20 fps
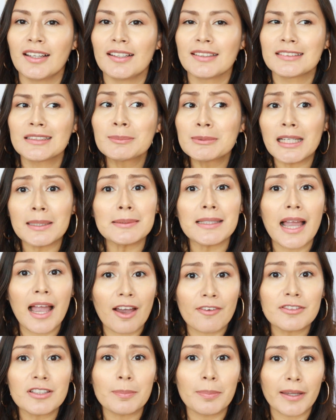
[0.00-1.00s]
Sometimes I
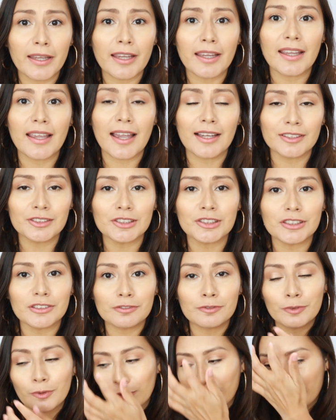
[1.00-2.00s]
have to pay extra
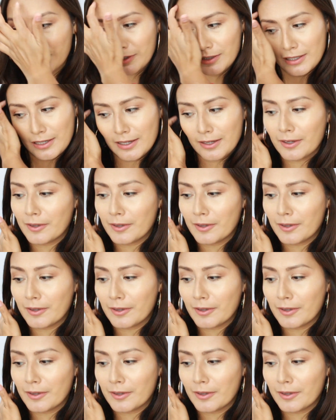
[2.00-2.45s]
for